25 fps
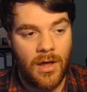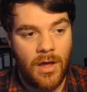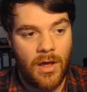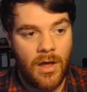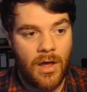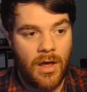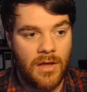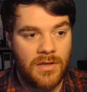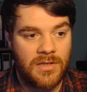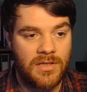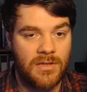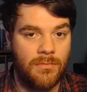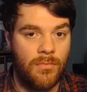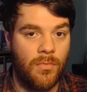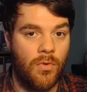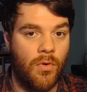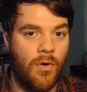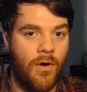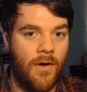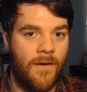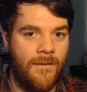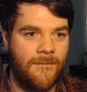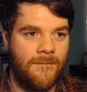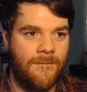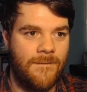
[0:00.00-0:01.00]
some
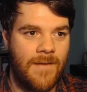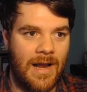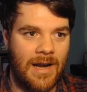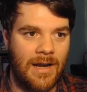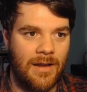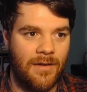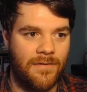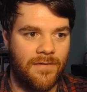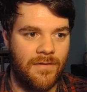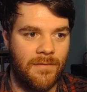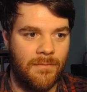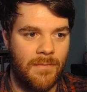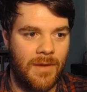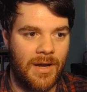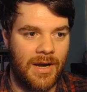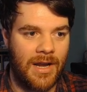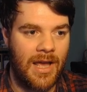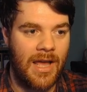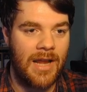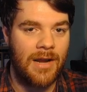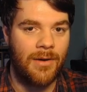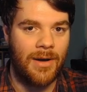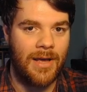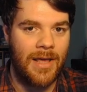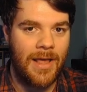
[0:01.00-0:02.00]
more value for money.
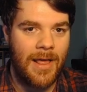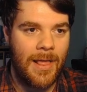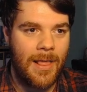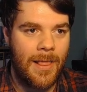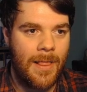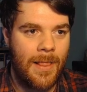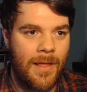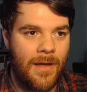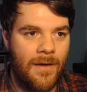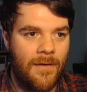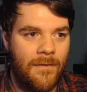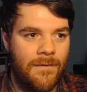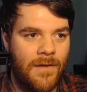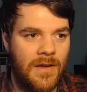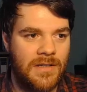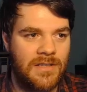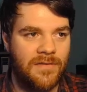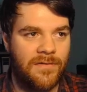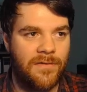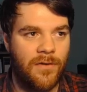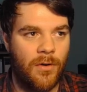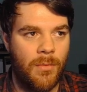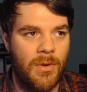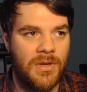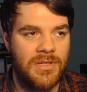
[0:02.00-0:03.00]
Anyway, first
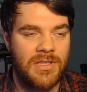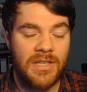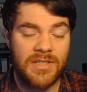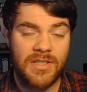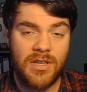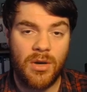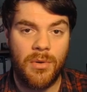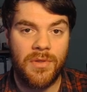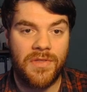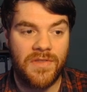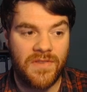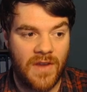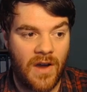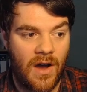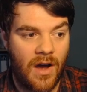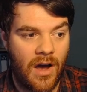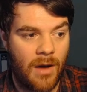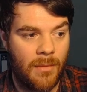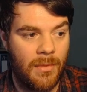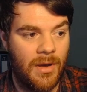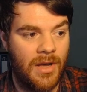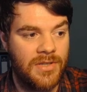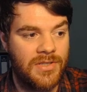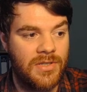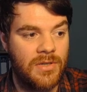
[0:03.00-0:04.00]
and foremost, let's go with
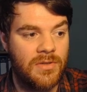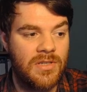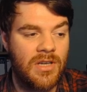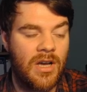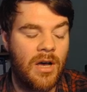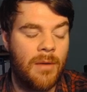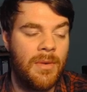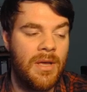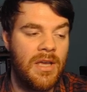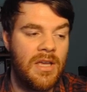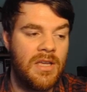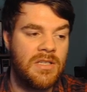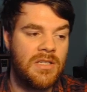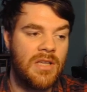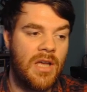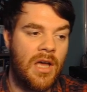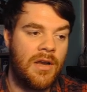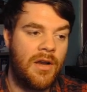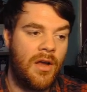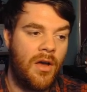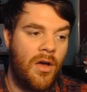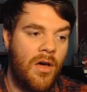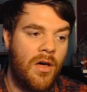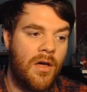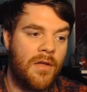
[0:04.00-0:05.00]
Tama. So Tama is
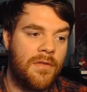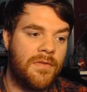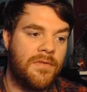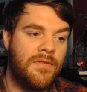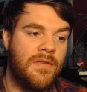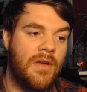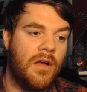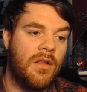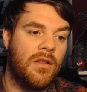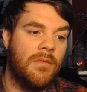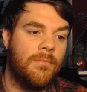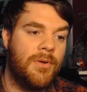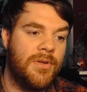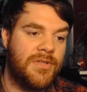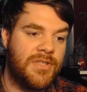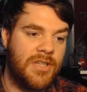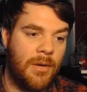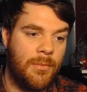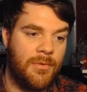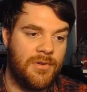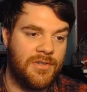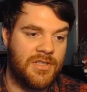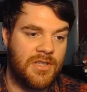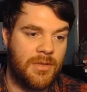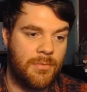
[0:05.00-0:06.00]
an Earth Dull, and put
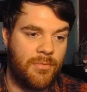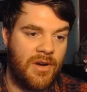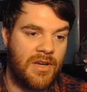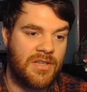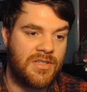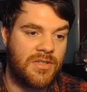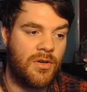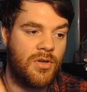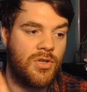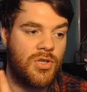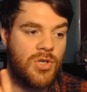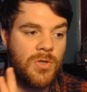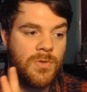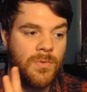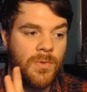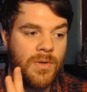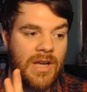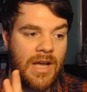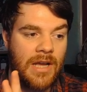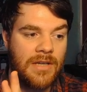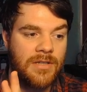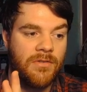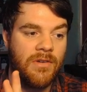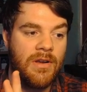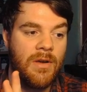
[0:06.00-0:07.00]
Tama into the break zone. Choose one
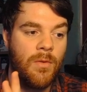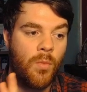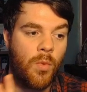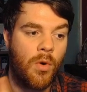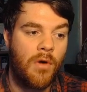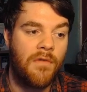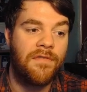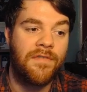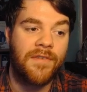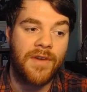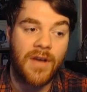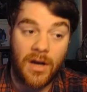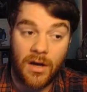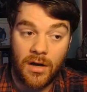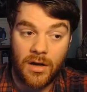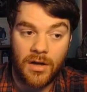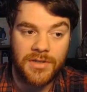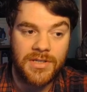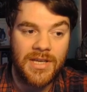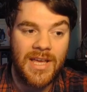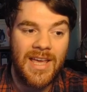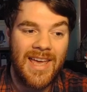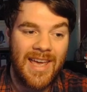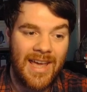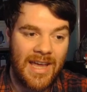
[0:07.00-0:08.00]
category WAF
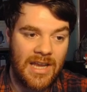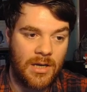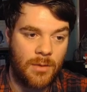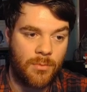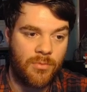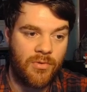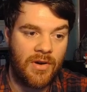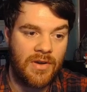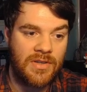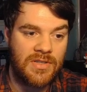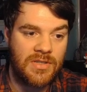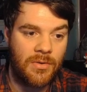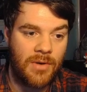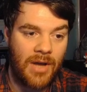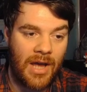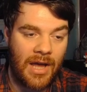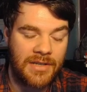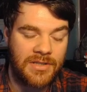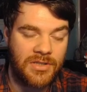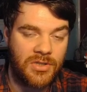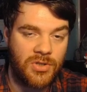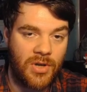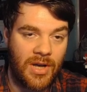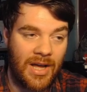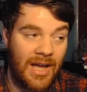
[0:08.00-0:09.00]
card in your break zone, add
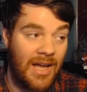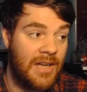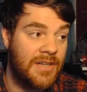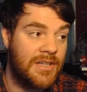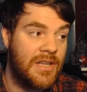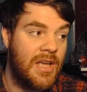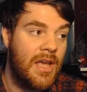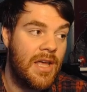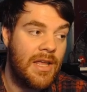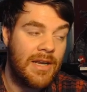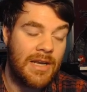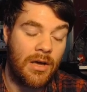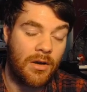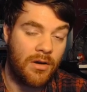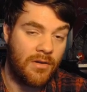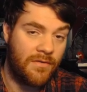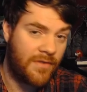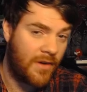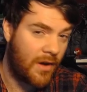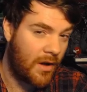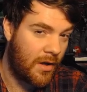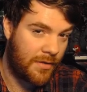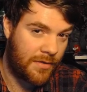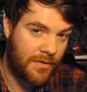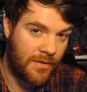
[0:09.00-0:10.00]
it to your hand. Now
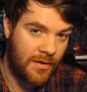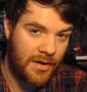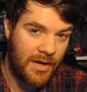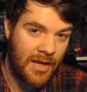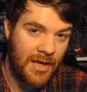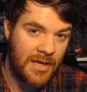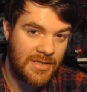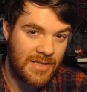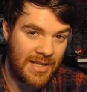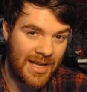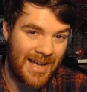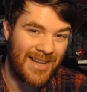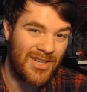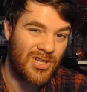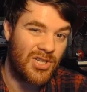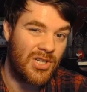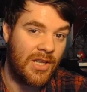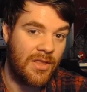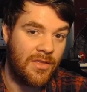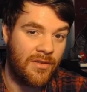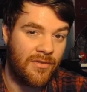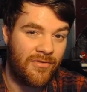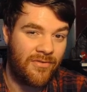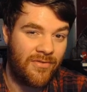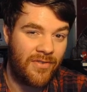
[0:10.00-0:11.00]
Leviathan is actually
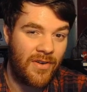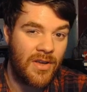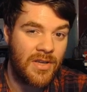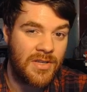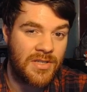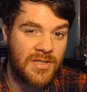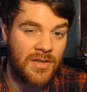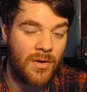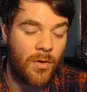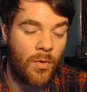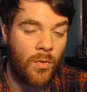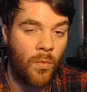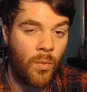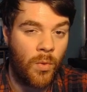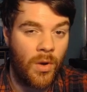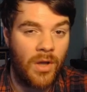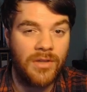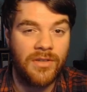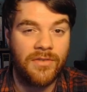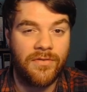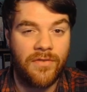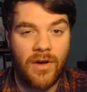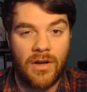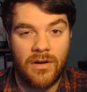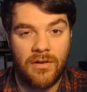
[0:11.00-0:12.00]
the first World
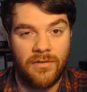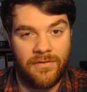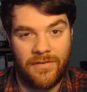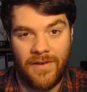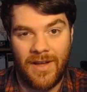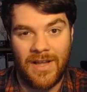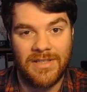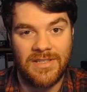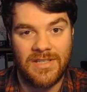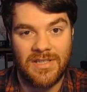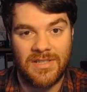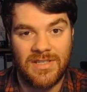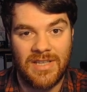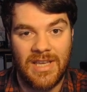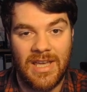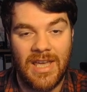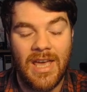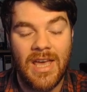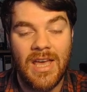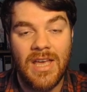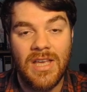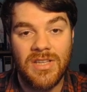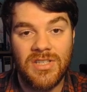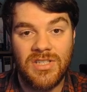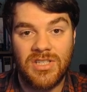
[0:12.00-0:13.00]
of Final Fantasy
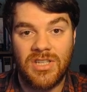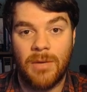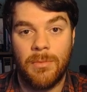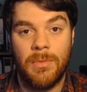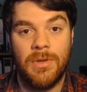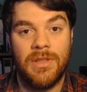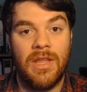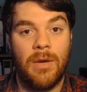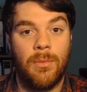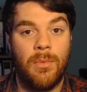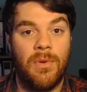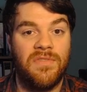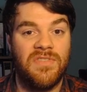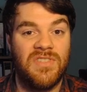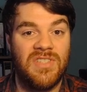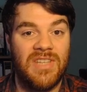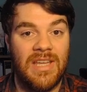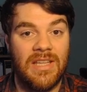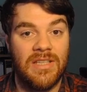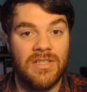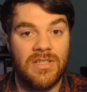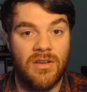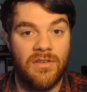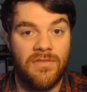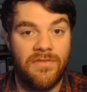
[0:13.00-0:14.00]
summon that we've
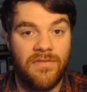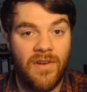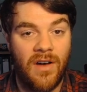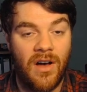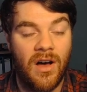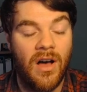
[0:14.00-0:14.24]
seen so far.